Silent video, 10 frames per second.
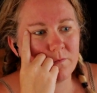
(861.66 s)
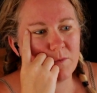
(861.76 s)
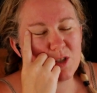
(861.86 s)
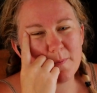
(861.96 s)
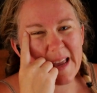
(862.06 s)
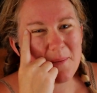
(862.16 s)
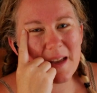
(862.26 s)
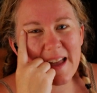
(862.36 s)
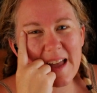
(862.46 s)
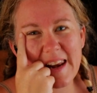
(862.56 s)
Which maybe
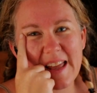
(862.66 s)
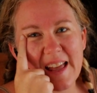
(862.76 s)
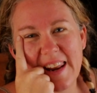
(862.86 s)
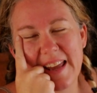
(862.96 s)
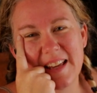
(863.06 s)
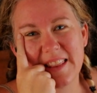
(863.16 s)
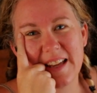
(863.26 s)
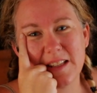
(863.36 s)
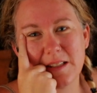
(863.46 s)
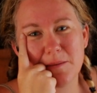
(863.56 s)
I had a headache
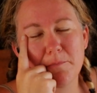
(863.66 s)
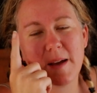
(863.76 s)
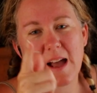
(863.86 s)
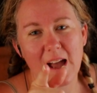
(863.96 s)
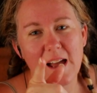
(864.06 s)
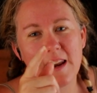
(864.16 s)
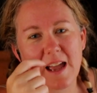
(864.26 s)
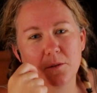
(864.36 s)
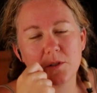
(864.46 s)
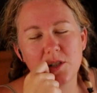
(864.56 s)
then, but
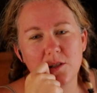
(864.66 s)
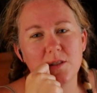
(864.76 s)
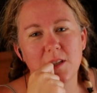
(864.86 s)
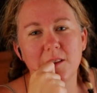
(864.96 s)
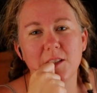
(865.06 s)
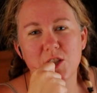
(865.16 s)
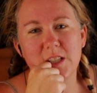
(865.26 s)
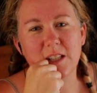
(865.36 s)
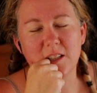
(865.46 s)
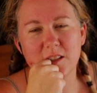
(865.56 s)
I was using the
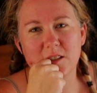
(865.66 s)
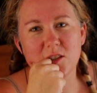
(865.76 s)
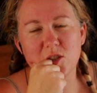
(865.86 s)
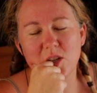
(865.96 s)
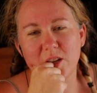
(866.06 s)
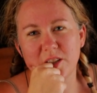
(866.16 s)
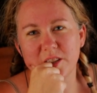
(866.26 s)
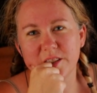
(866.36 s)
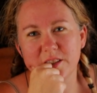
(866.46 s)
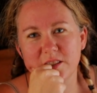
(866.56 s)
Jing, so
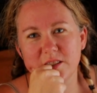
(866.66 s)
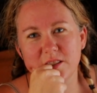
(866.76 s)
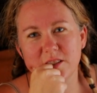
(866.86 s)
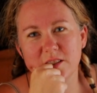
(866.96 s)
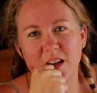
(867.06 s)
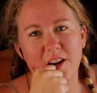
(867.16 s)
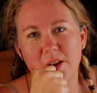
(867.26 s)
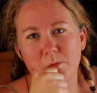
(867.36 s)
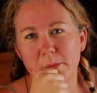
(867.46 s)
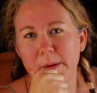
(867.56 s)
I
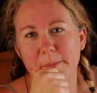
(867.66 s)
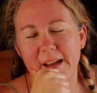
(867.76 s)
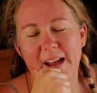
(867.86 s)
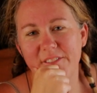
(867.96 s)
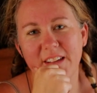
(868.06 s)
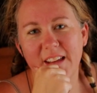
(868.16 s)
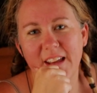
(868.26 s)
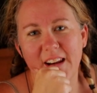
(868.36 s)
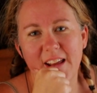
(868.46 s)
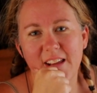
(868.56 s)
don't remember having a
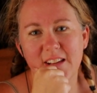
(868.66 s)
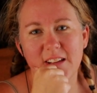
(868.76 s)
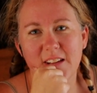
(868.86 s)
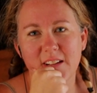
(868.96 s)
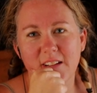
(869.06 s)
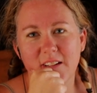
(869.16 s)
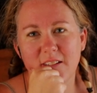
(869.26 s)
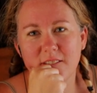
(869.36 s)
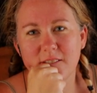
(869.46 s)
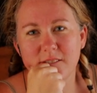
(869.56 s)

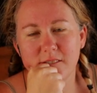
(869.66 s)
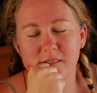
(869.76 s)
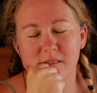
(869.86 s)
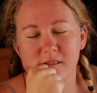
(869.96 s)
headache.